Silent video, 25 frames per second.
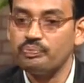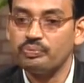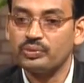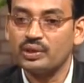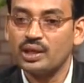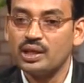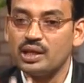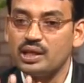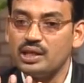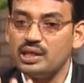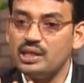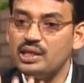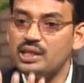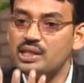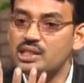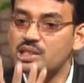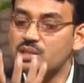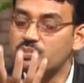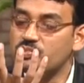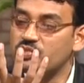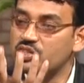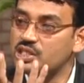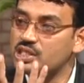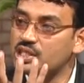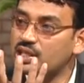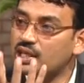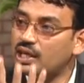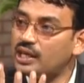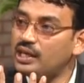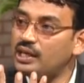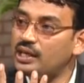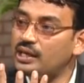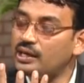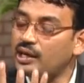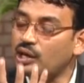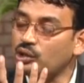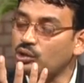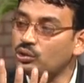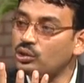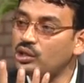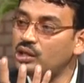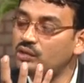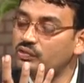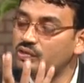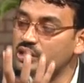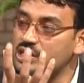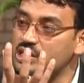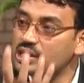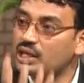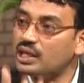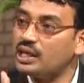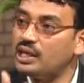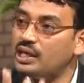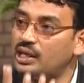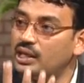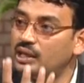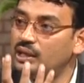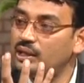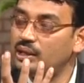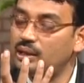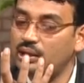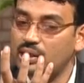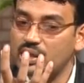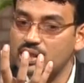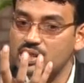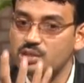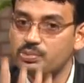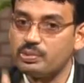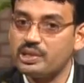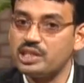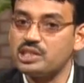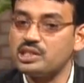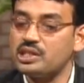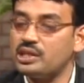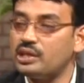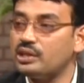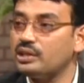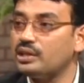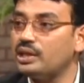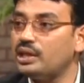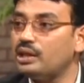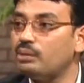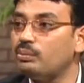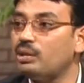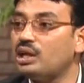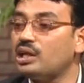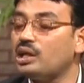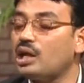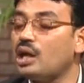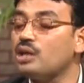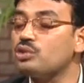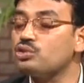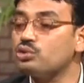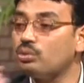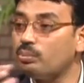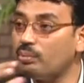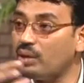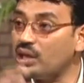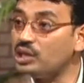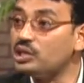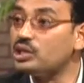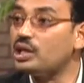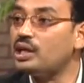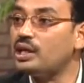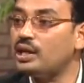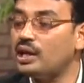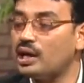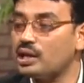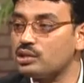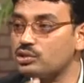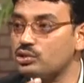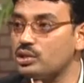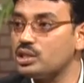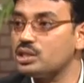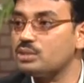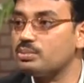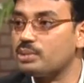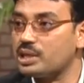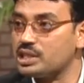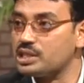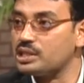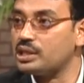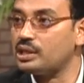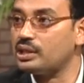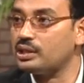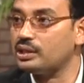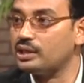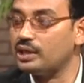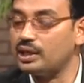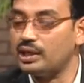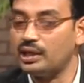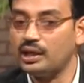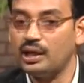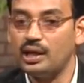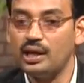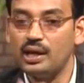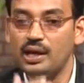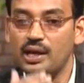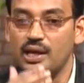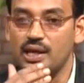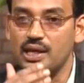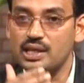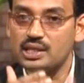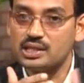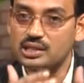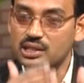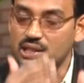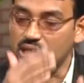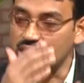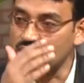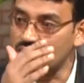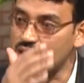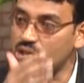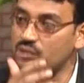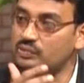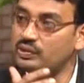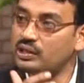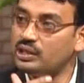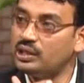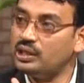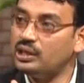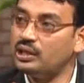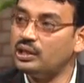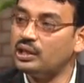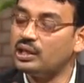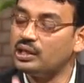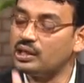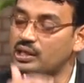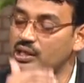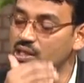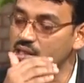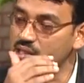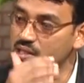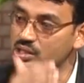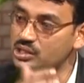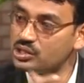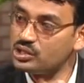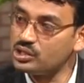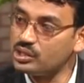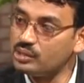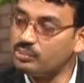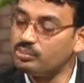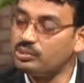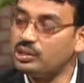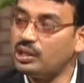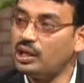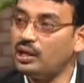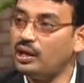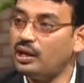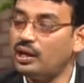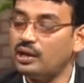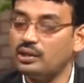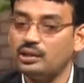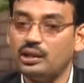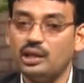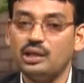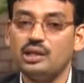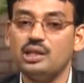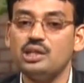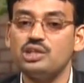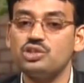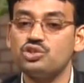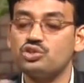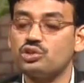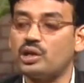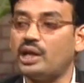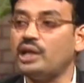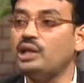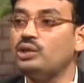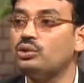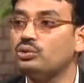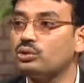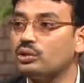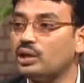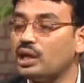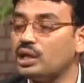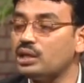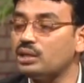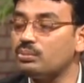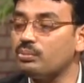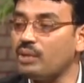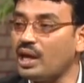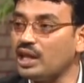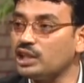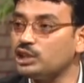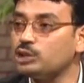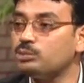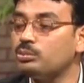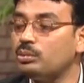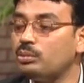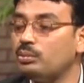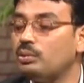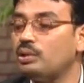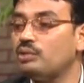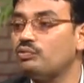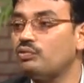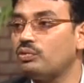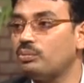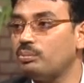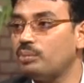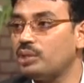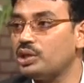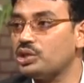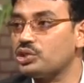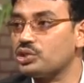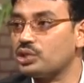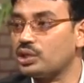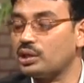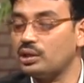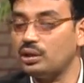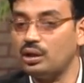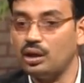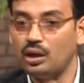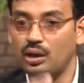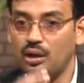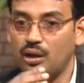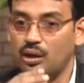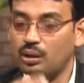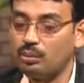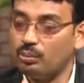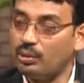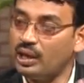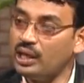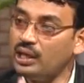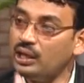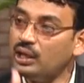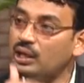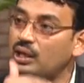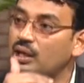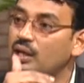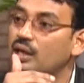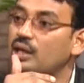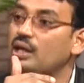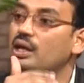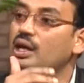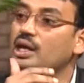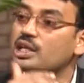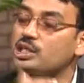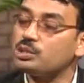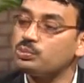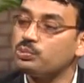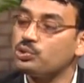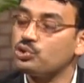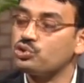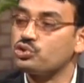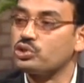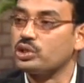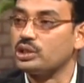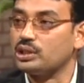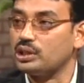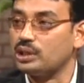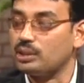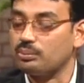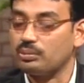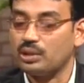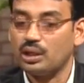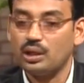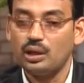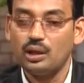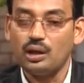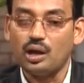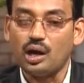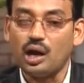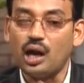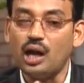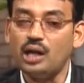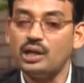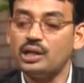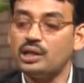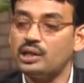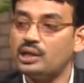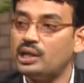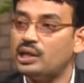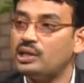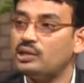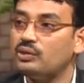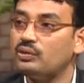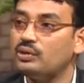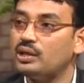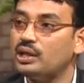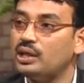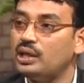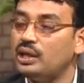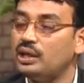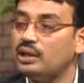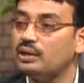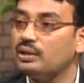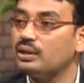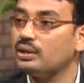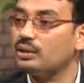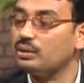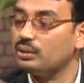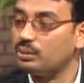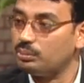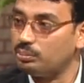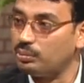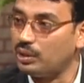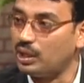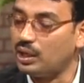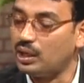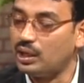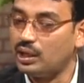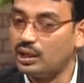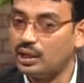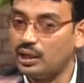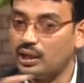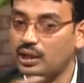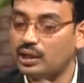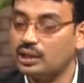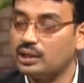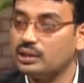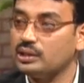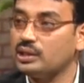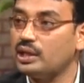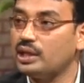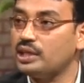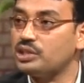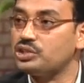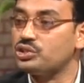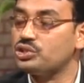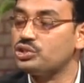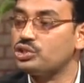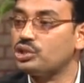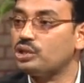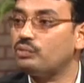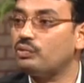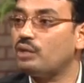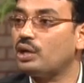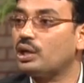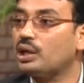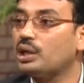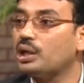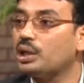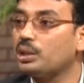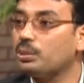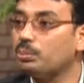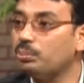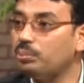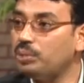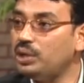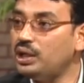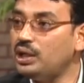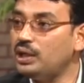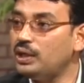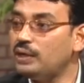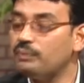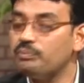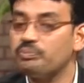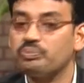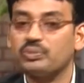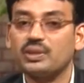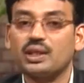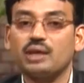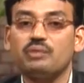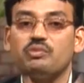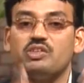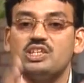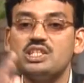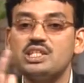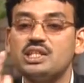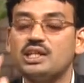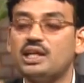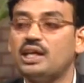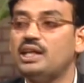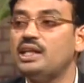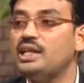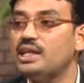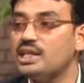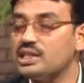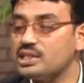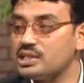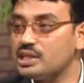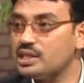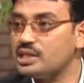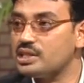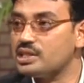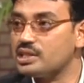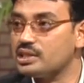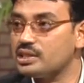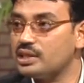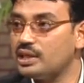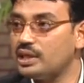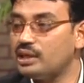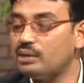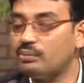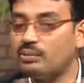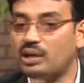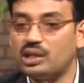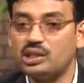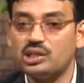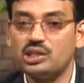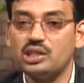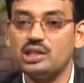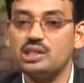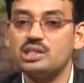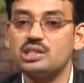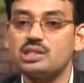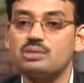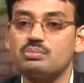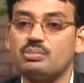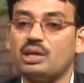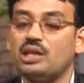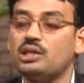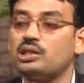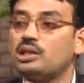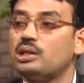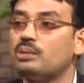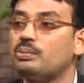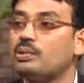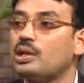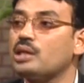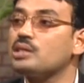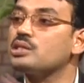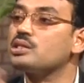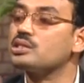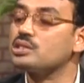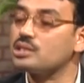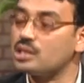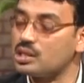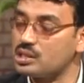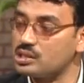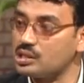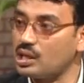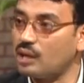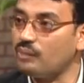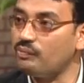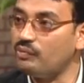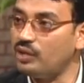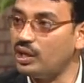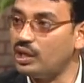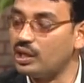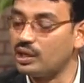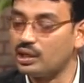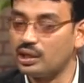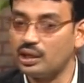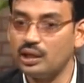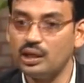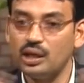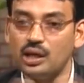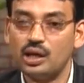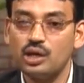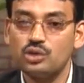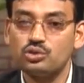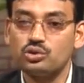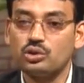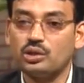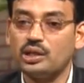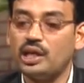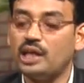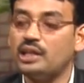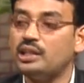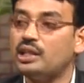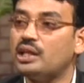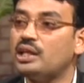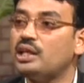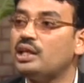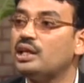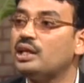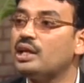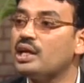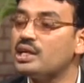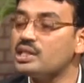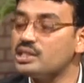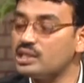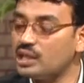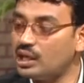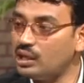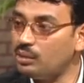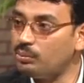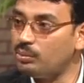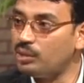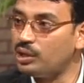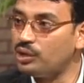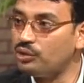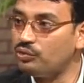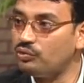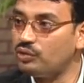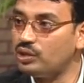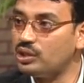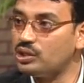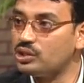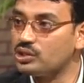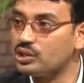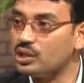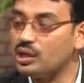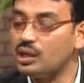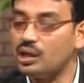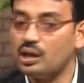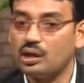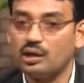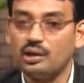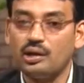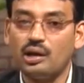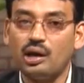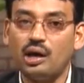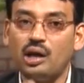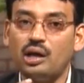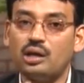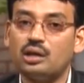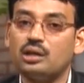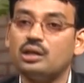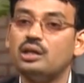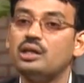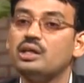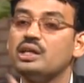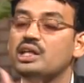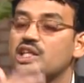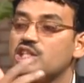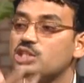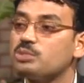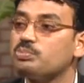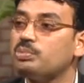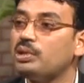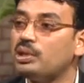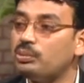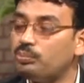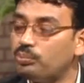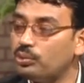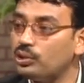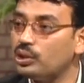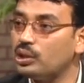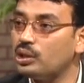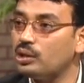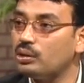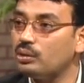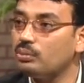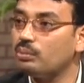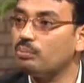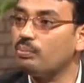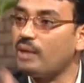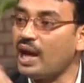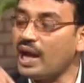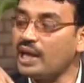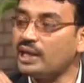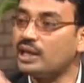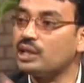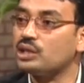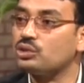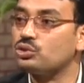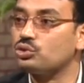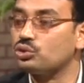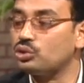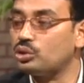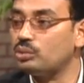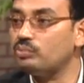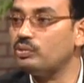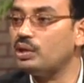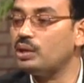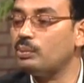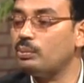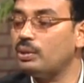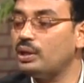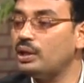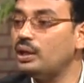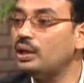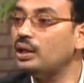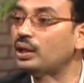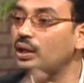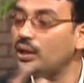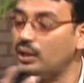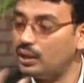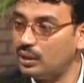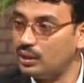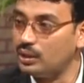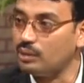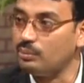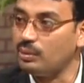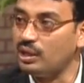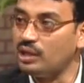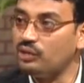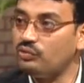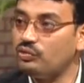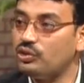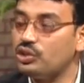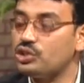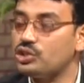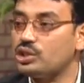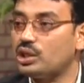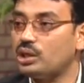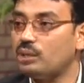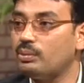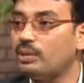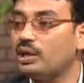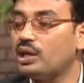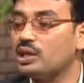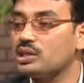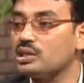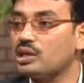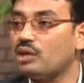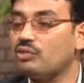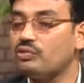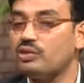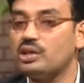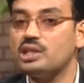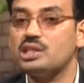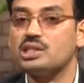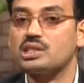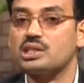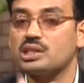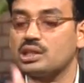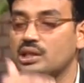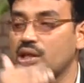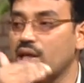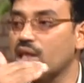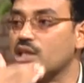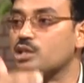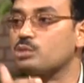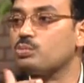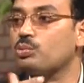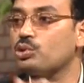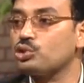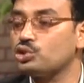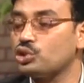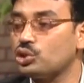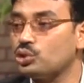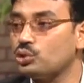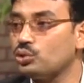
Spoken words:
he is not only physically he is present there, but also mentally also he is present there. He is intervening and he is interrupting, and then he is trying to get maximum information by exposing them. Alternatively, the extension worker B, physically he sits there, but his mental process are somewhere. So, neither he gets any benefit nor his people back at home will be beneficial because of his exposure to